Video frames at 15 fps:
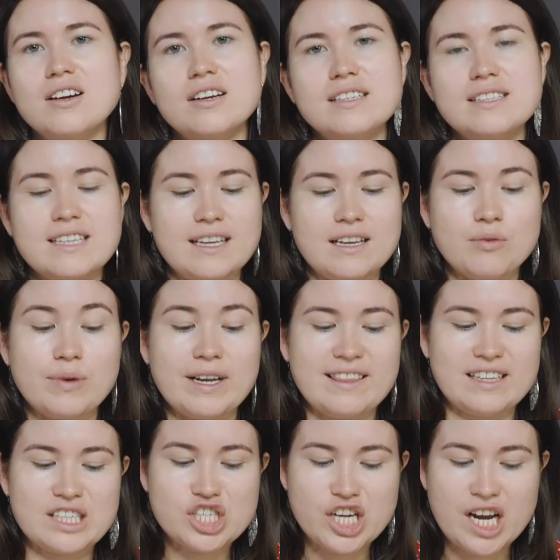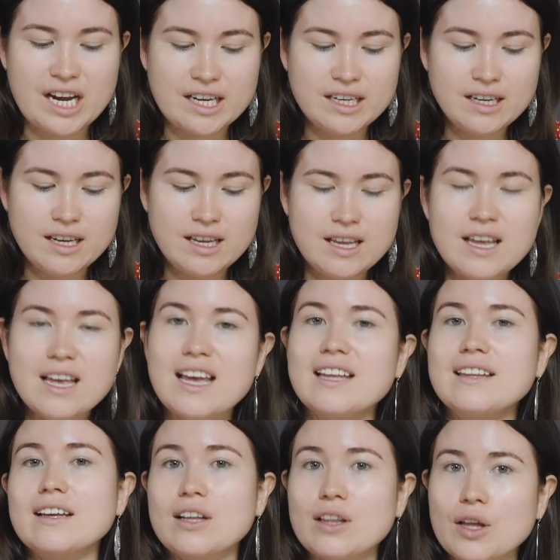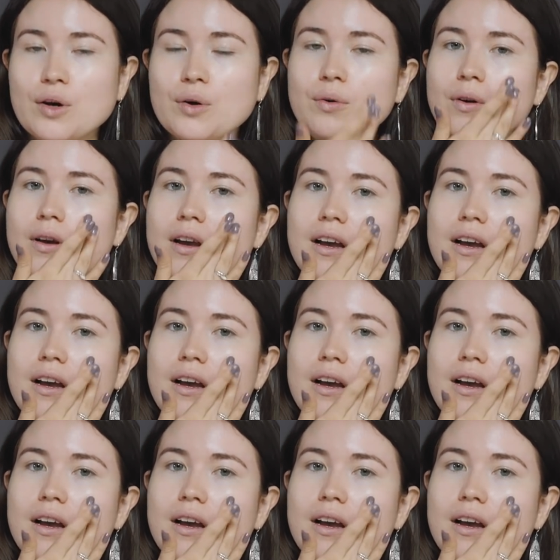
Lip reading: gonna take away the shine and the glow,